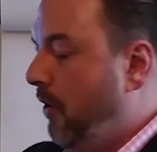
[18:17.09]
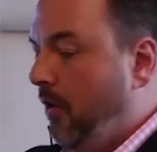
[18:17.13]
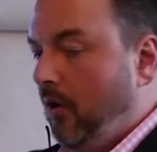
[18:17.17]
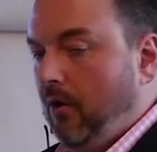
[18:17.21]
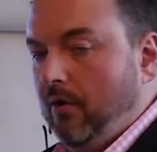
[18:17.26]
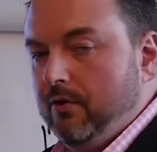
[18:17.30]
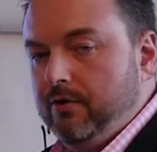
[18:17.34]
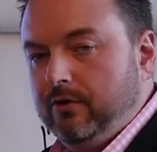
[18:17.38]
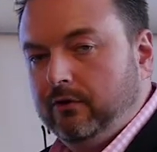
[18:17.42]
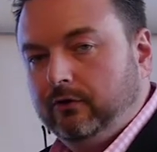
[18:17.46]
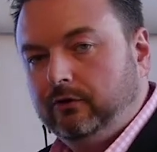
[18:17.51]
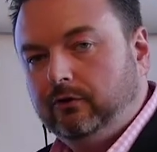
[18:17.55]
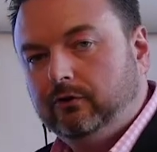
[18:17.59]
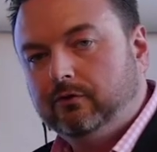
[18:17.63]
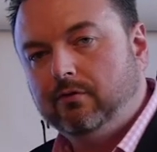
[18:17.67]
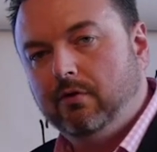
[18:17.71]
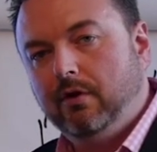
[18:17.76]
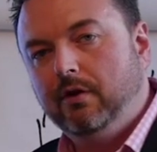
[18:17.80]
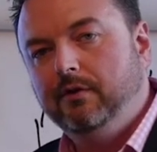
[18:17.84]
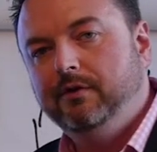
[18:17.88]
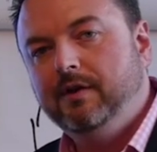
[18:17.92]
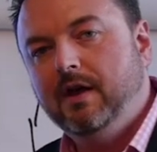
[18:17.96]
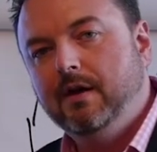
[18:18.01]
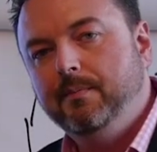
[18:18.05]
or just
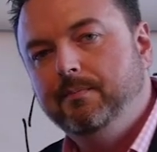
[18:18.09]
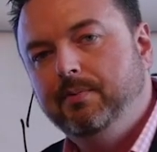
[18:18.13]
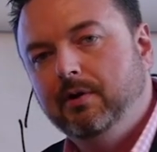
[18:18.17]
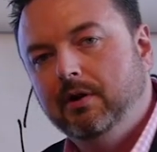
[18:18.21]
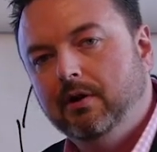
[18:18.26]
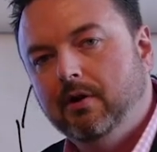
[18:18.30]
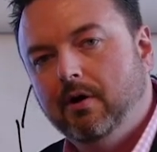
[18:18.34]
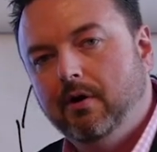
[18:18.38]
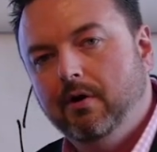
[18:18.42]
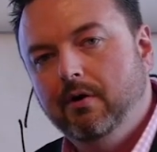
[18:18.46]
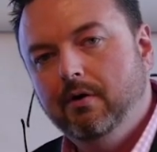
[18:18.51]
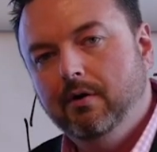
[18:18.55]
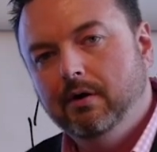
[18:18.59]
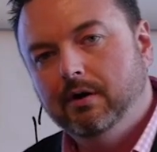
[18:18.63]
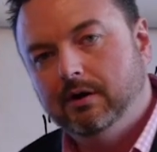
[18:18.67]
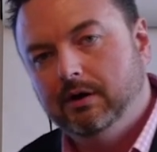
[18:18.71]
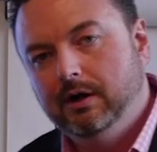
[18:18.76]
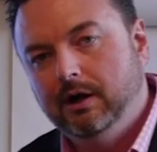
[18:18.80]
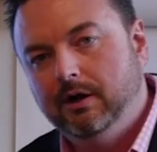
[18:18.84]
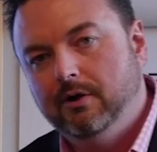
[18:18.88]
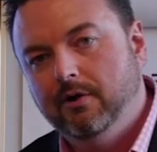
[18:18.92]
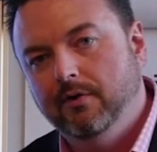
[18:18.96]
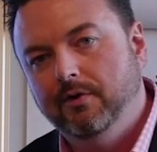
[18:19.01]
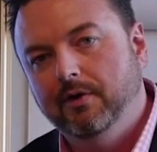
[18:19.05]
scroll down below,
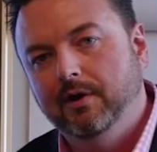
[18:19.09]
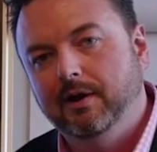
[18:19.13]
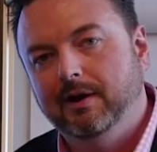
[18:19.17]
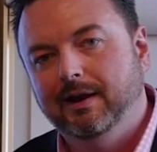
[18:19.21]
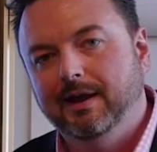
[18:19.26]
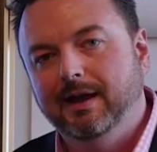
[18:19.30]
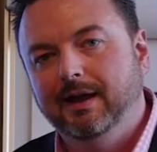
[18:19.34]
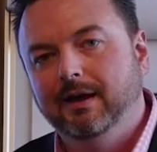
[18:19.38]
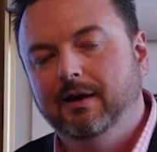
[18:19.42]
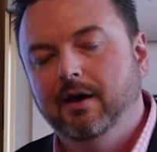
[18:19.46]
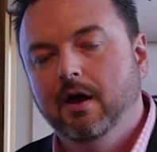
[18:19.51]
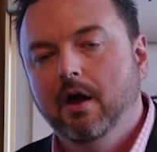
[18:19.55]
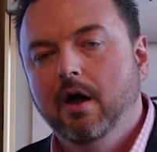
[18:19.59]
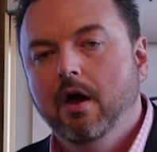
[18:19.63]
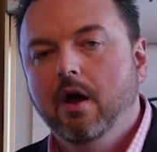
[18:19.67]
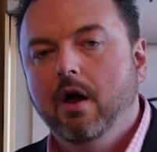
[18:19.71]
click on the link,